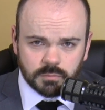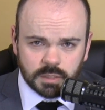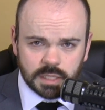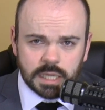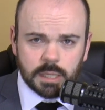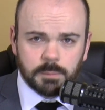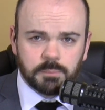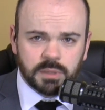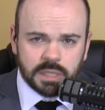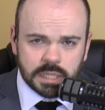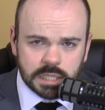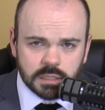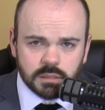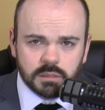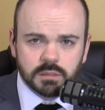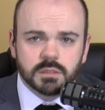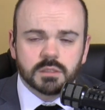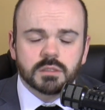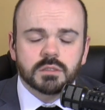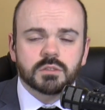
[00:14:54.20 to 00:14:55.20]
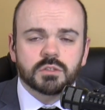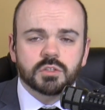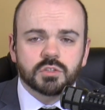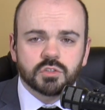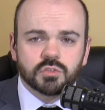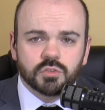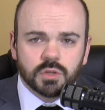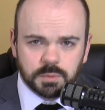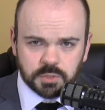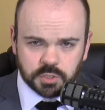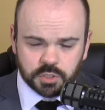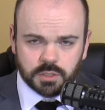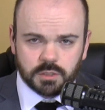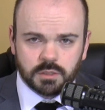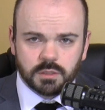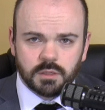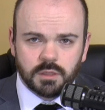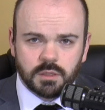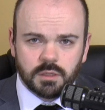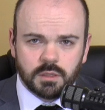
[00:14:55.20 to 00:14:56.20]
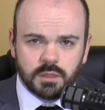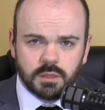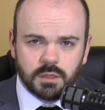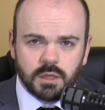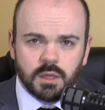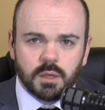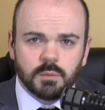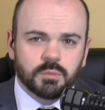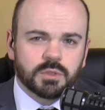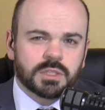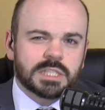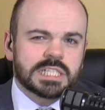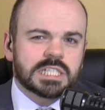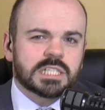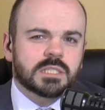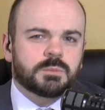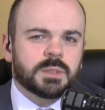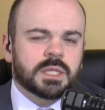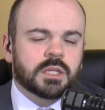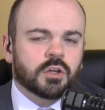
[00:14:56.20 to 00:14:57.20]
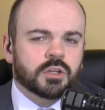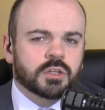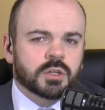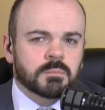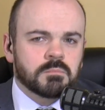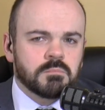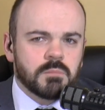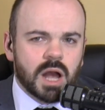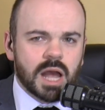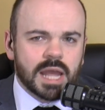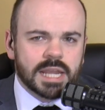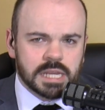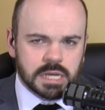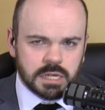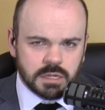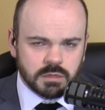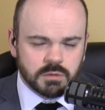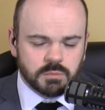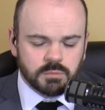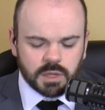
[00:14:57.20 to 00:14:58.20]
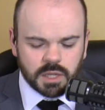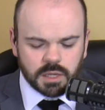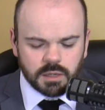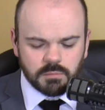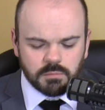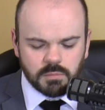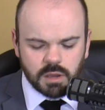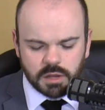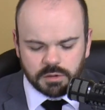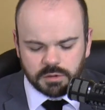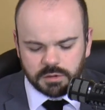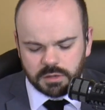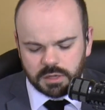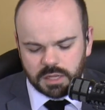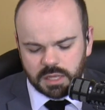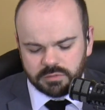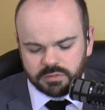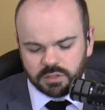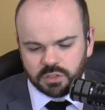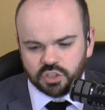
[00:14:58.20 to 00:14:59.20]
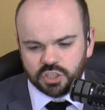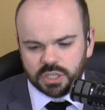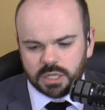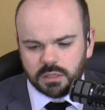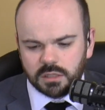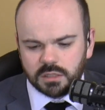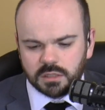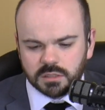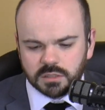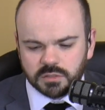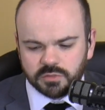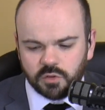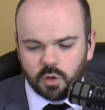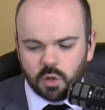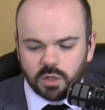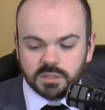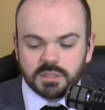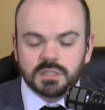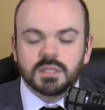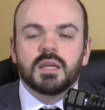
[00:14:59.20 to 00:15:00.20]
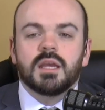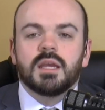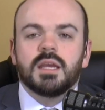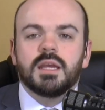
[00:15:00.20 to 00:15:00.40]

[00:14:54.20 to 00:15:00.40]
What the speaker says: He appealed to scripture. But this is being undermined by modern evangelicals' false